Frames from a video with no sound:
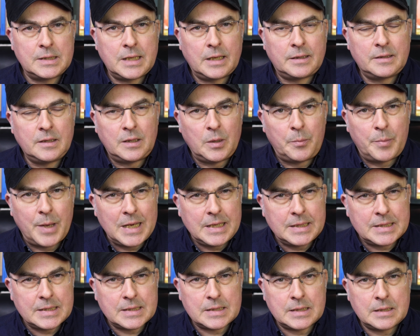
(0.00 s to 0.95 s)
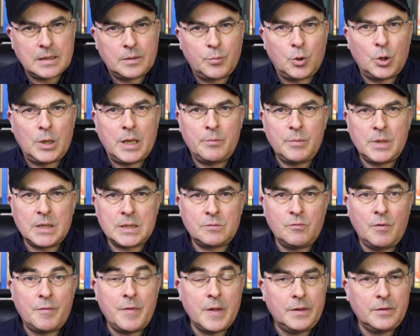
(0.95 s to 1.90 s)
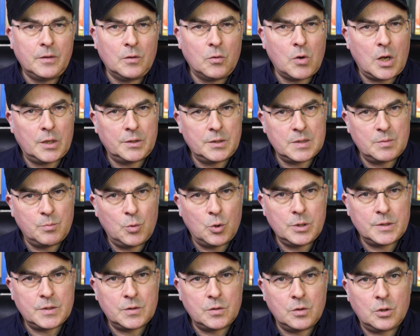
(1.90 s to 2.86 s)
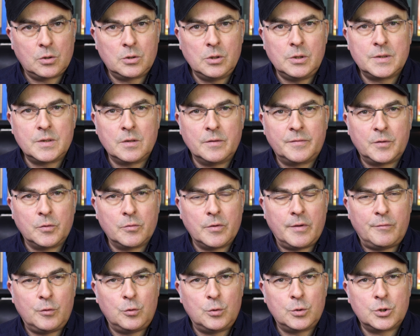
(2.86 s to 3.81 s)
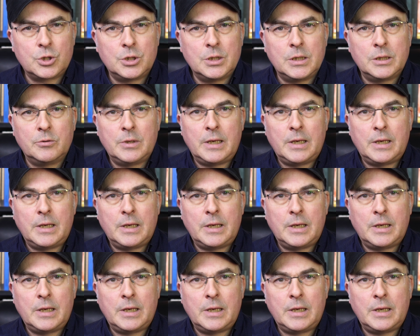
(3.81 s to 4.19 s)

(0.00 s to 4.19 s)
that the debates and polemics within the rather small circles of the revolutionary